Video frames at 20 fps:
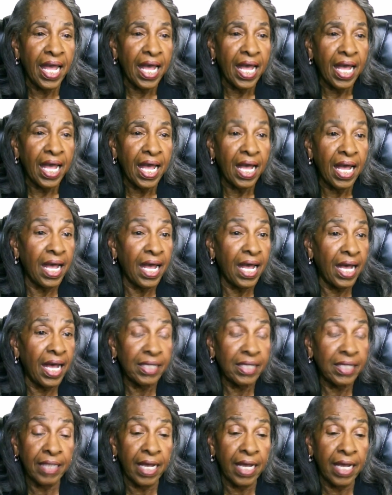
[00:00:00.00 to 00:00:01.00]
And
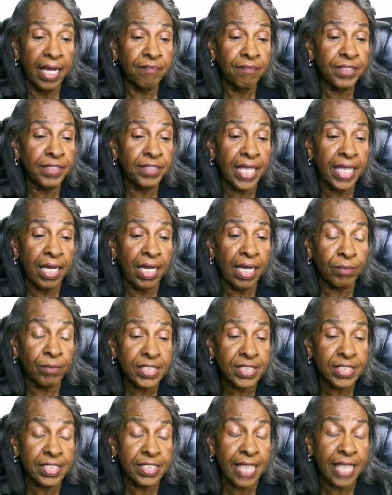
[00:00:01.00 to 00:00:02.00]
every day I would sit
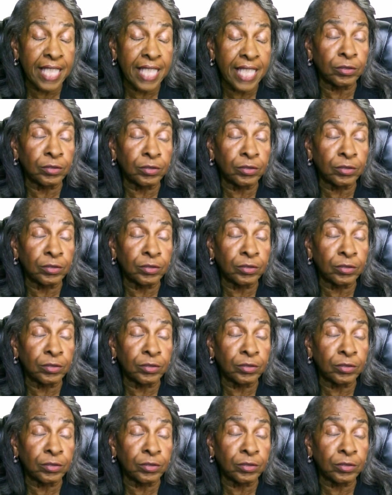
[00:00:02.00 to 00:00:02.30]
down to write